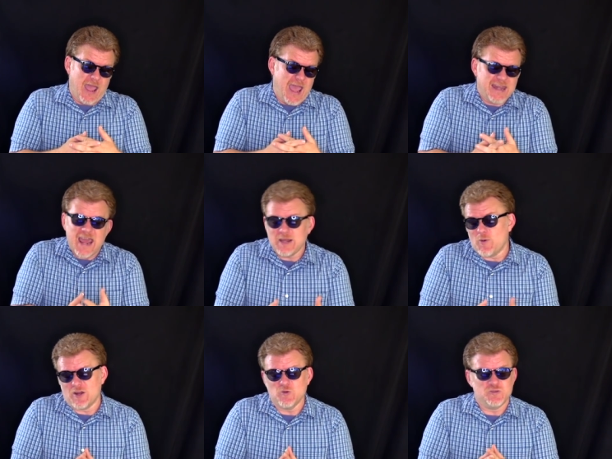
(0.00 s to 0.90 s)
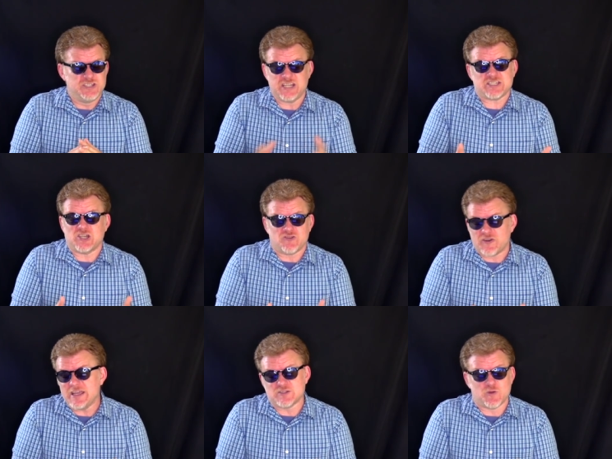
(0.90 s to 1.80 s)
And anyone who
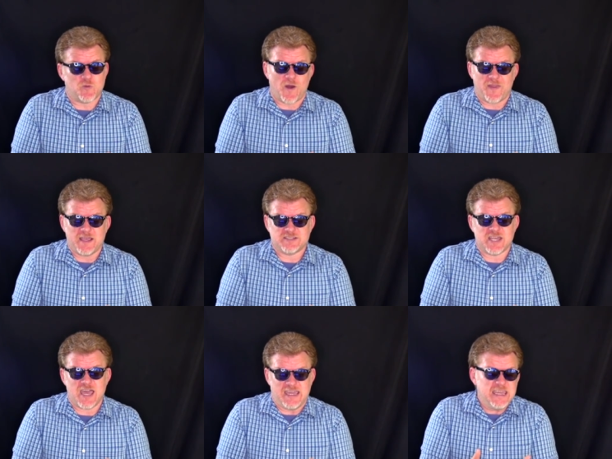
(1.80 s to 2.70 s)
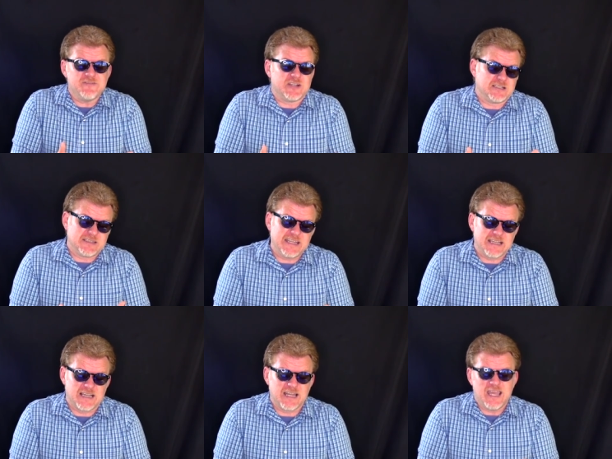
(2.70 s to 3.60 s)
disagrees with what they say, even a
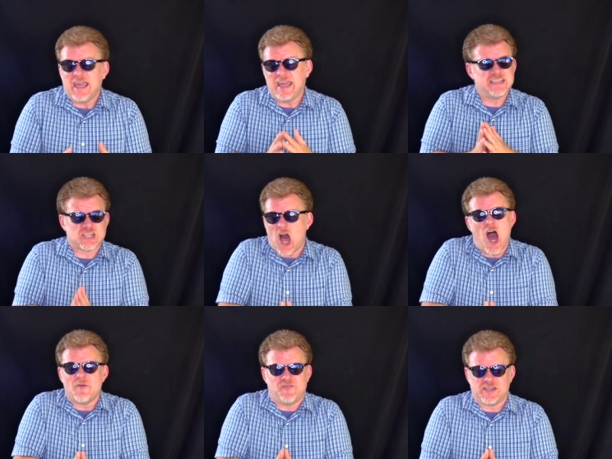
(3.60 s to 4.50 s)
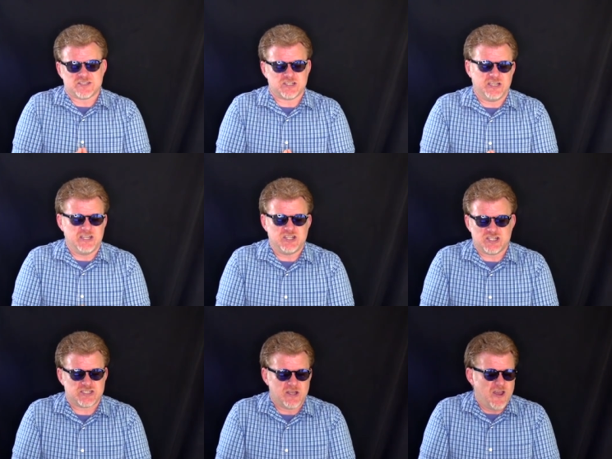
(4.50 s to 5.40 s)
little, is obviously
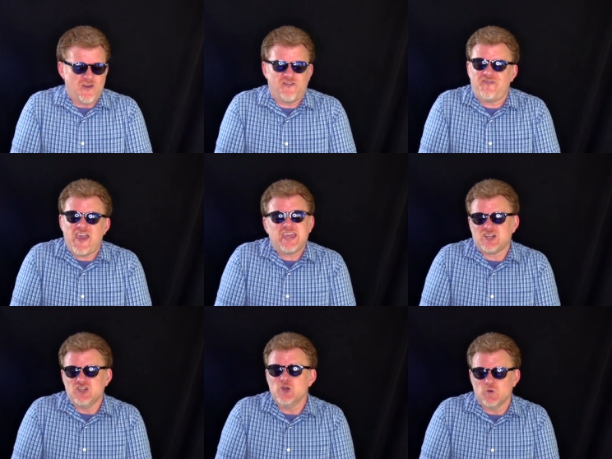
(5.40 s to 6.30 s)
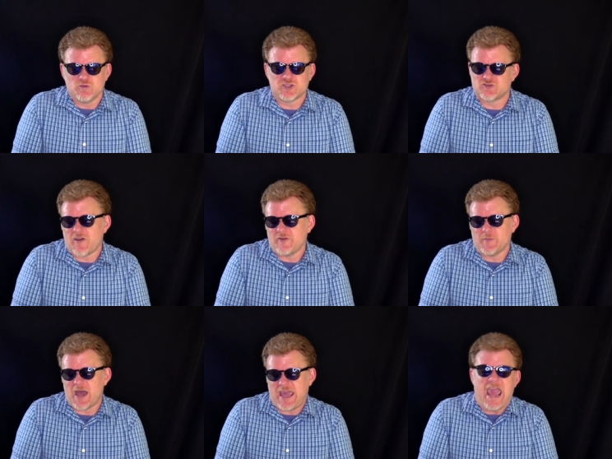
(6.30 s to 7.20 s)
just fake news driven
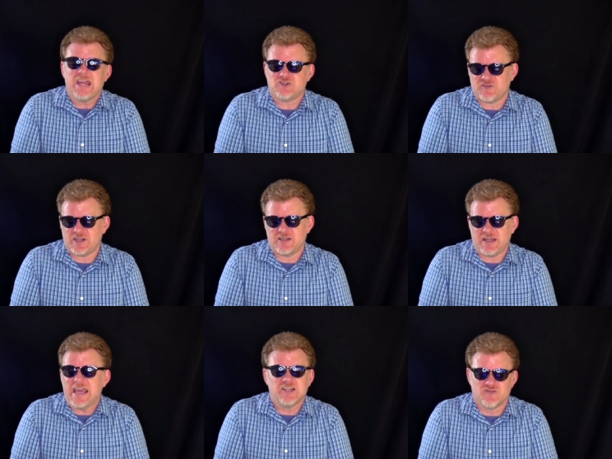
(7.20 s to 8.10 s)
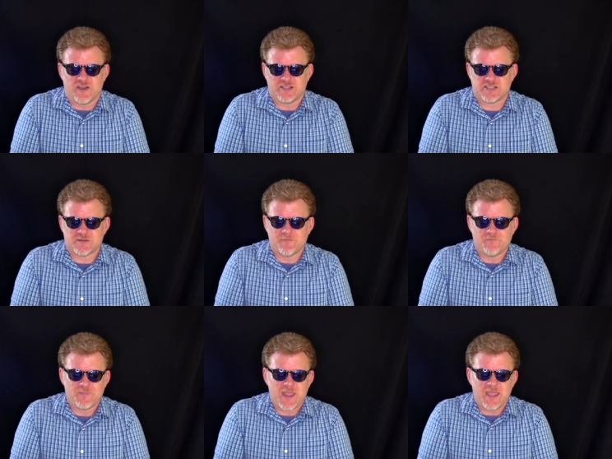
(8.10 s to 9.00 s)
by hatred and ignorance.
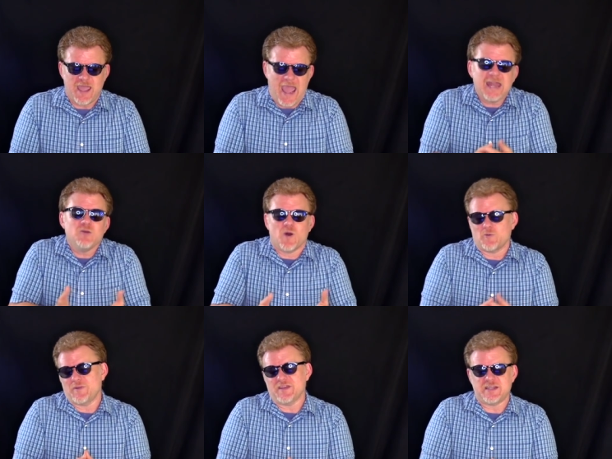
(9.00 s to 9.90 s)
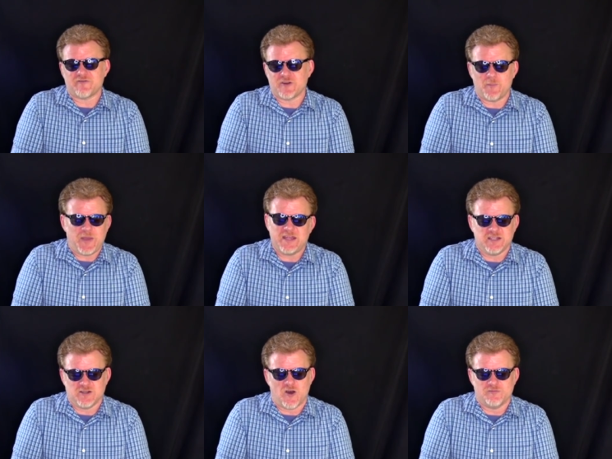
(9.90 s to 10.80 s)
Anyone with a different
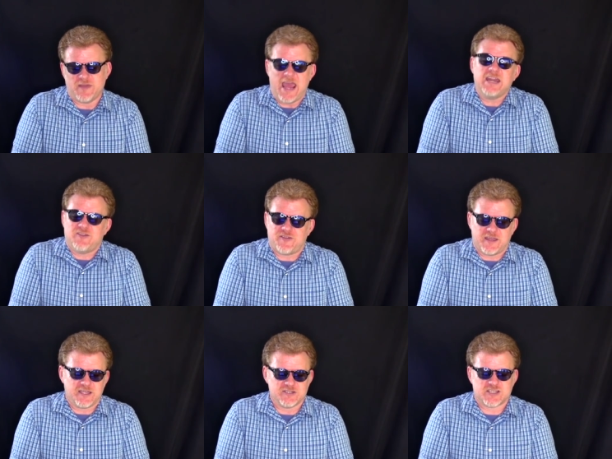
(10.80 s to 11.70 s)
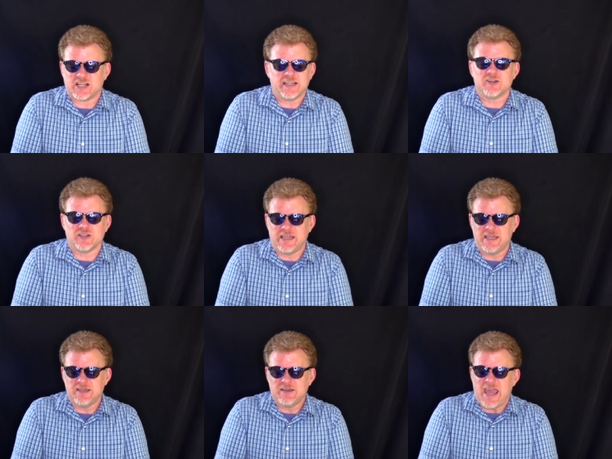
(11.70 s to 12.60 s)
opinion on anything is
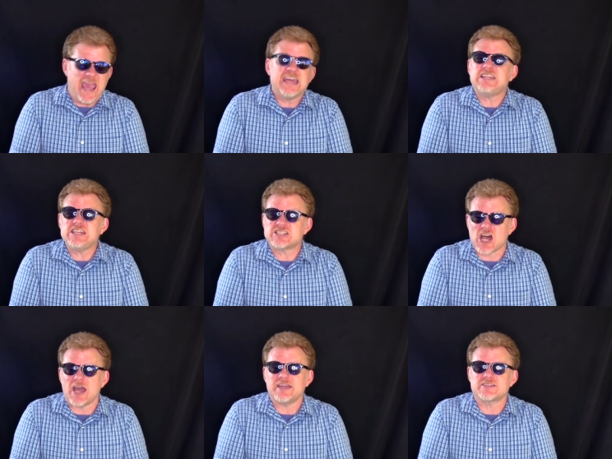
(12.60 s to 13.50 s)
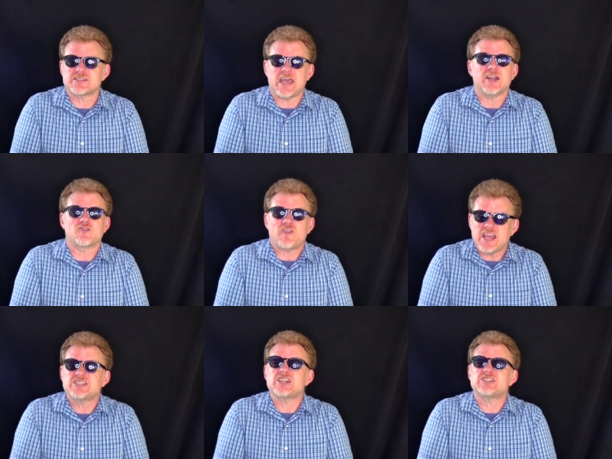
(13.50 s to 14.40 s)
clearly anti-science and a
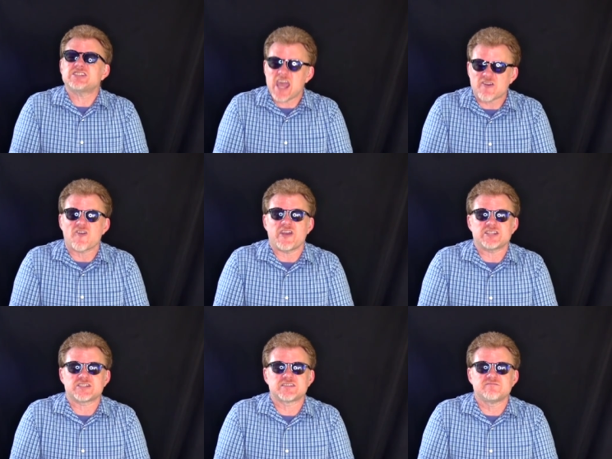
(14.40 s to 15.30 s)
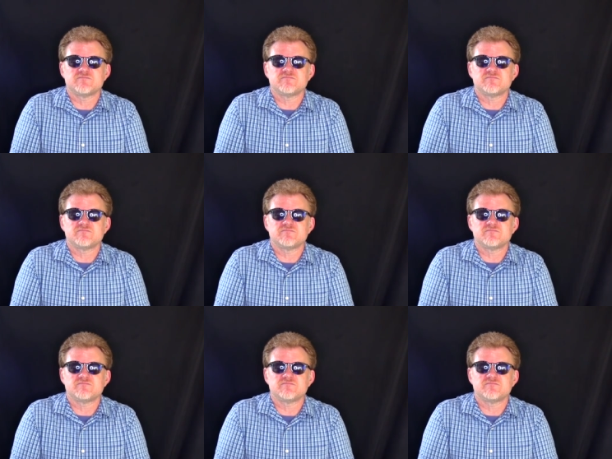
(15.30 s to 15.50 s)
racist terrorist.